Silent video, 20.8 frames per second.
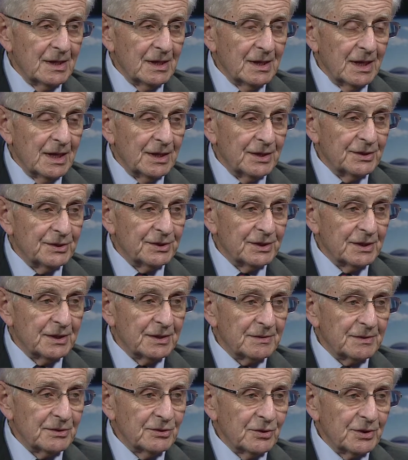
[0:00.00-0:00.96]
And
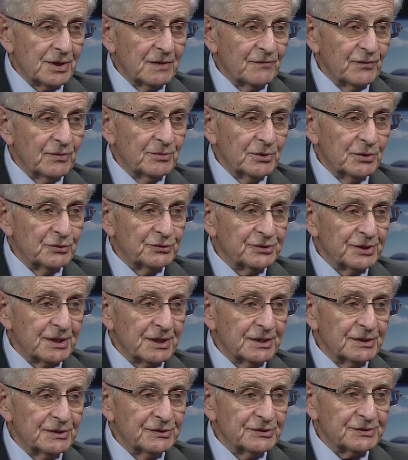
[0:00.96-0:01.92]
looking for
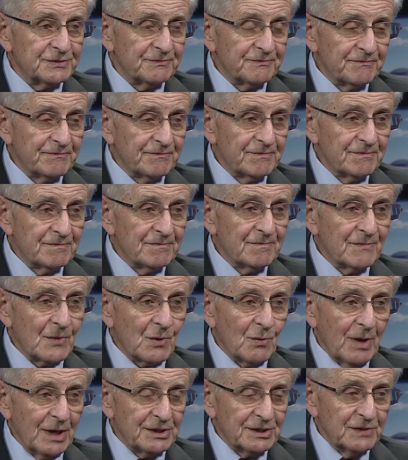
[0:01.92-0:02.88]
music is
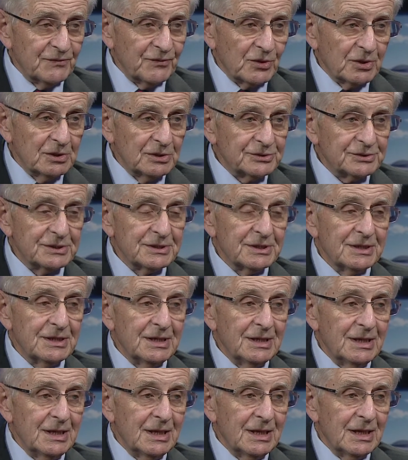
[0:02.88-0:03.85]
quite difficult.
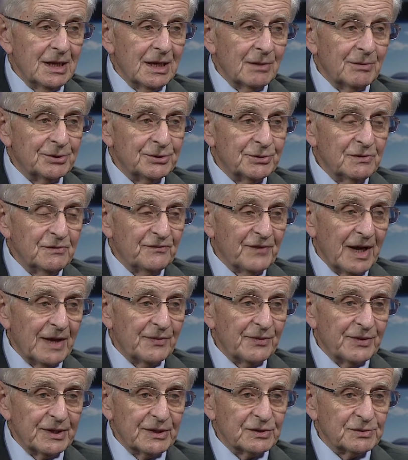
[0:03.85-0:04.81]
We do
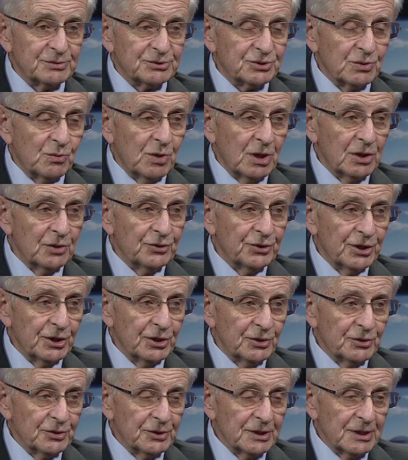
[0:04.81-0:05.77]
find things which are well
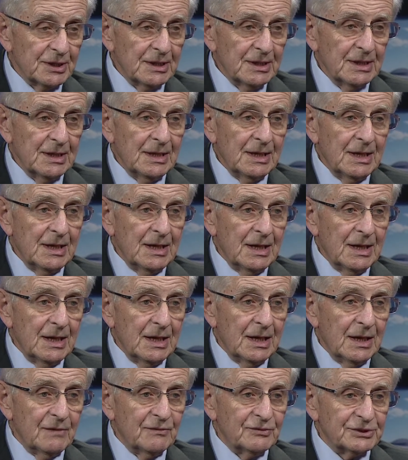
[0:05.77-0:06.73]
known.
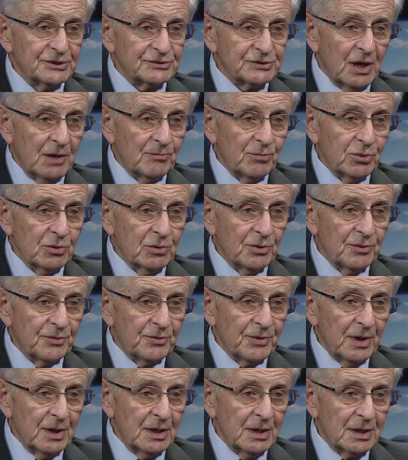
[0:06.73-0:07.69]
For example,
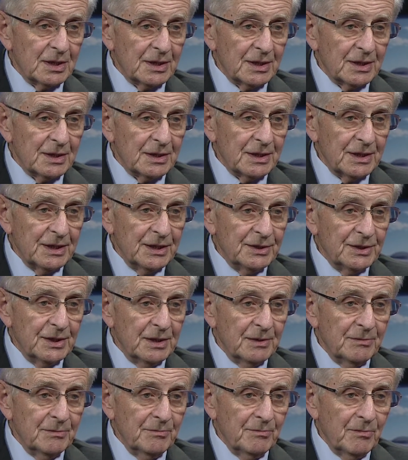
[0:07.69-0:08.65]

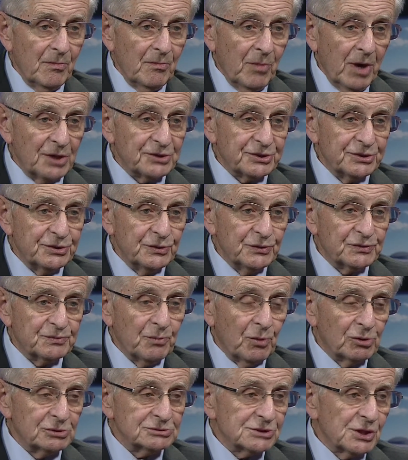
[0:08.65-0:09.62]
Martin used
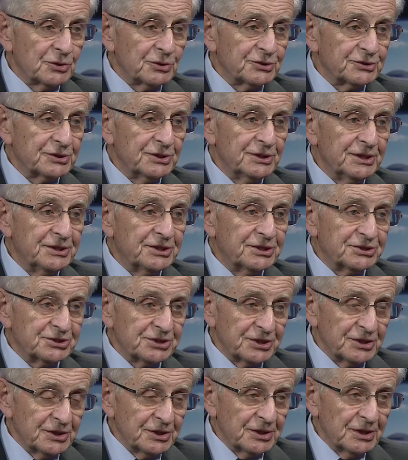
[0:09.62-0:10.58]
moral
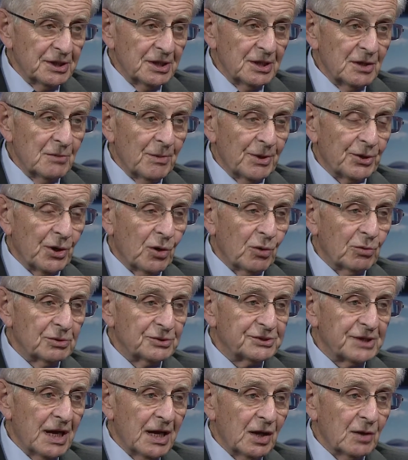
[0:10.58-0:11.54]
solidity when the whole
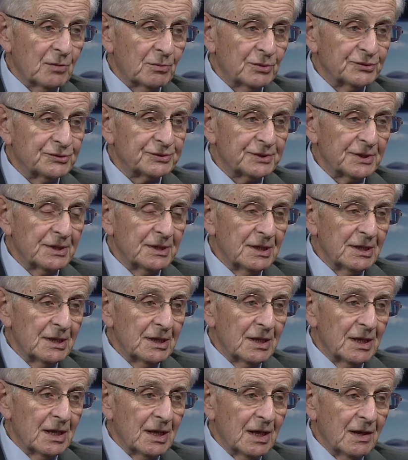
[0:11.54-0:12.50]
town was
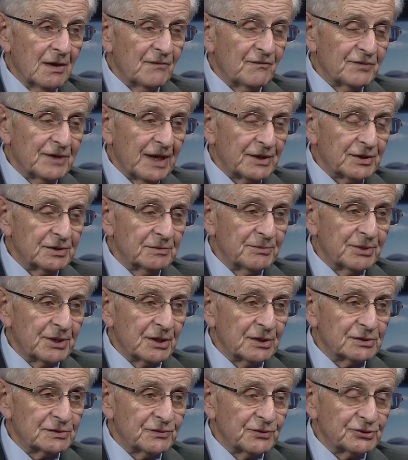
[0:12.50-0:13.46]
flattened
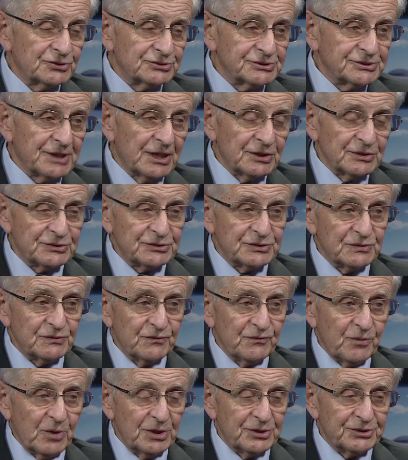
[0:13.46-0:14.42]
because of the results
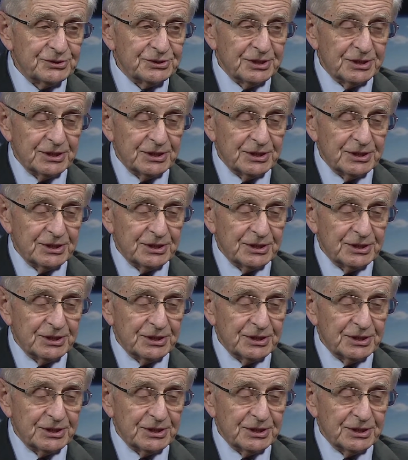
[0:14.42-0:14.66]
of what